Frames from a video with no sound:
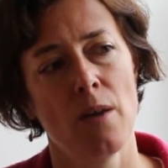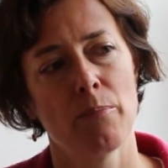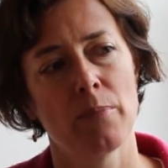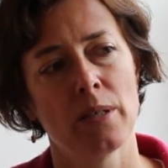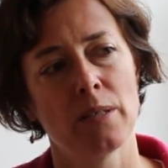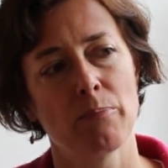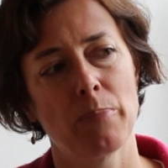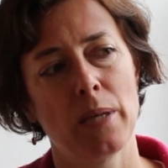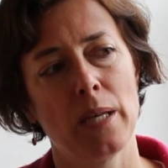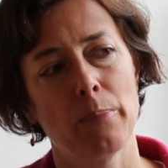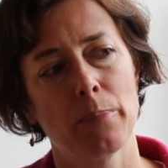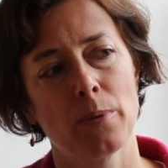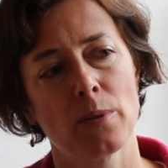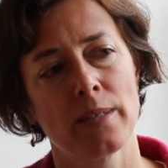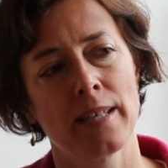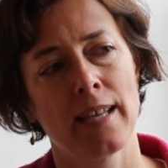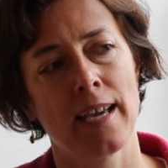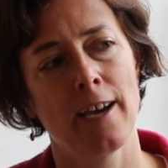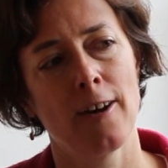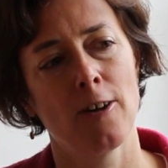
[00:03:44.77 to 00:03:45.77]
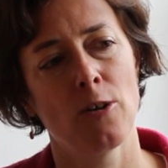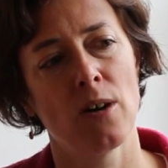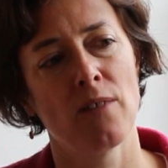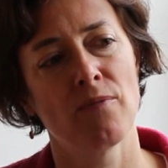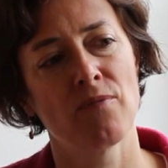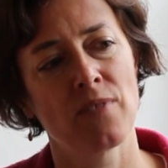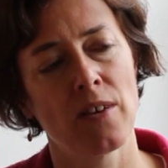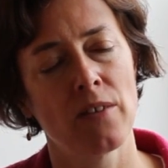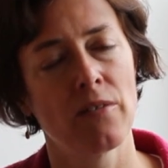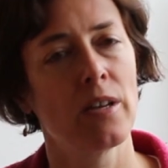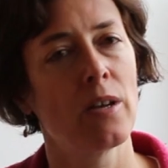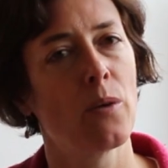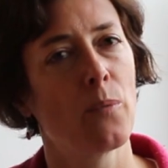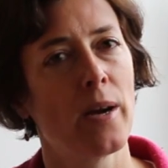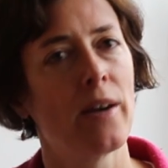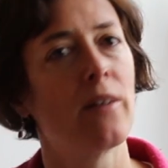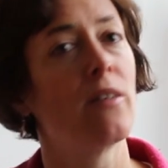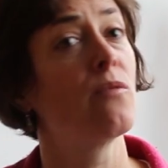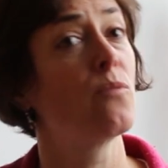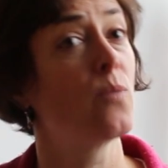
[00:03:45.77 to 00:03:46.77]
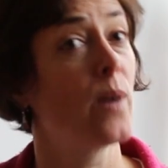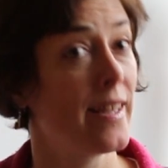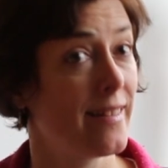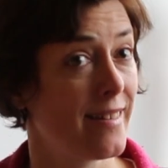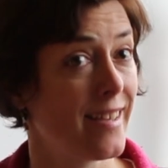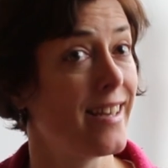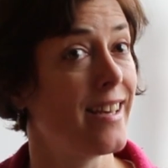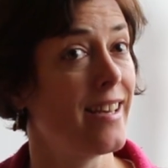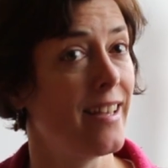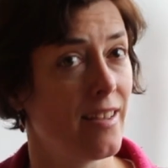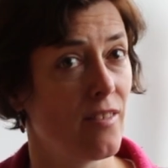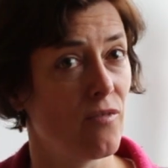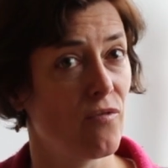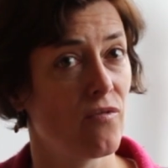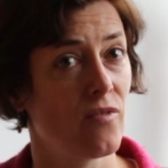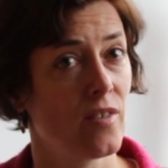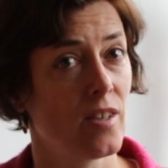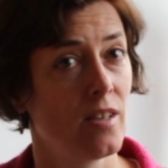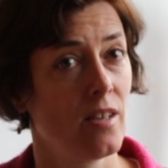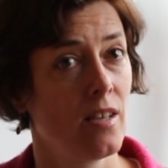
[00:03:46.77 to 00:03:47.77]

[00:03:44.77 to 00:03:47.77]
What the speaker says: but people now are very aware of where they live.